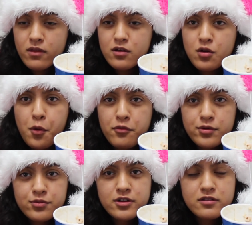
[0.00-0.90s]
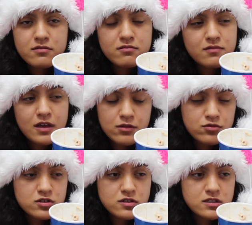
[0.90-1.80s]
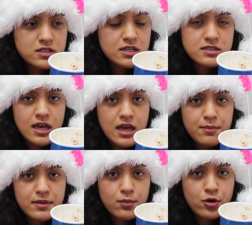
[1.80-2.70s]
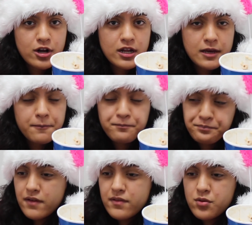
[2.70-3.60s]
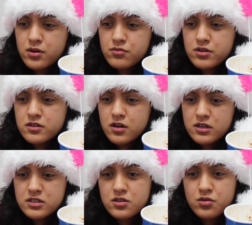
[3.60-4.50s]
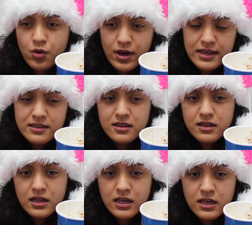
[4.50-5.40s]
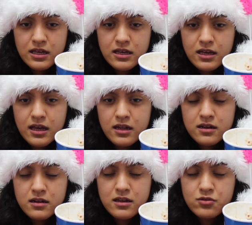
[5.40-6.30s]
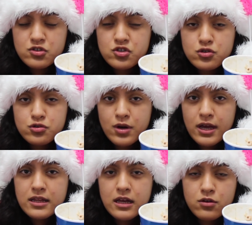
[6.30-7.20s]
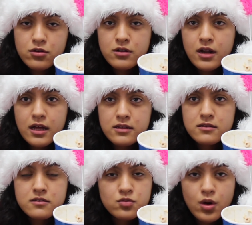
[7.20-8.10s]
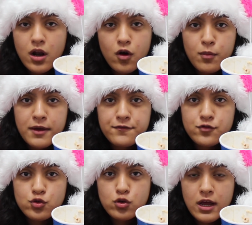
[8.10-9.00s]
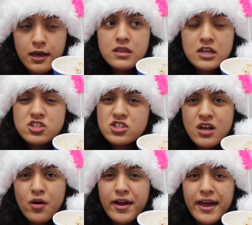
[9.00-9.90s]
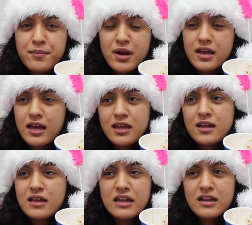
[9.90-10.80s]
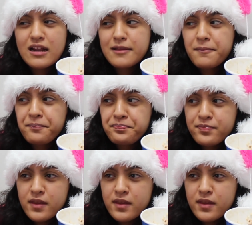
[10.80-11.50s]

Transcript: you know, it was 6 AM in the morning. Everyone were talking so quietly and it was too quiet. I could not swallow my food. Like, that's just how I am. Like, I cannot handle it